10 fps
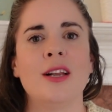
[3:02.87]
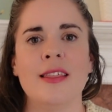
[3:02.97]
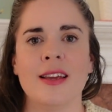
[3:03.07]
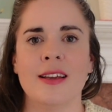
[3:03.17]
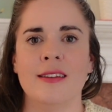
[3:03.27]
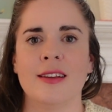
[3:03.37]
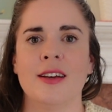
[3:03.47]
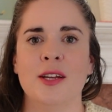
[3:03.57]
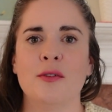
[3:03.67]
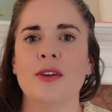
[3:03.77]
I think it's
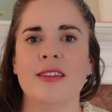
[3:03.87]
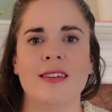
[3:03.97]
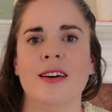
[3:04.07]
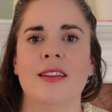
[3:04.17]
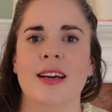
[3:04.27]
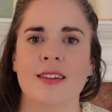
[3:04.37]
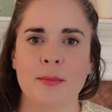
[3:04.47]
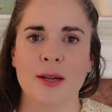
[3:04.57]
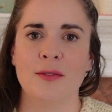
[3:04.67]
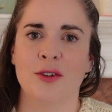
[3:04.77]
kind of a style that has a
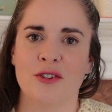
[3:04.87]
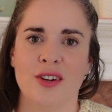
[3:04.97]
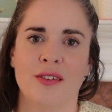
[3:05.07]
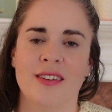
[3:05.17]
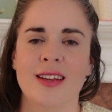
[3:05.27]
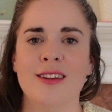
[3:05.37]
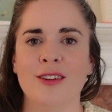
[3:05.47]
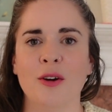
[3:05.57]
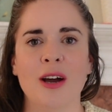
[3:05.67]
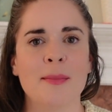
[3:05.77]
bit of longevity,
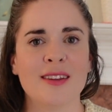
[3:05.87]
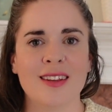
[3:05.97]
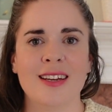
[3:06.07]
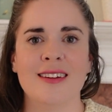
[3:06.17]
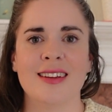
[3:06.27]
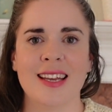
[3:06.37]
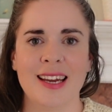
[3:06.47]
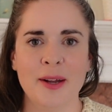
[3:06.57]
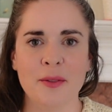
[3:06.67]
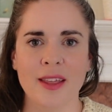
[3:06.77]
so I'm excited to get it
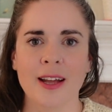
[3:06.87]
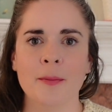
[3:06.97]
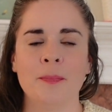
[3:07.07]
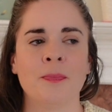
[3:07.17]
out there.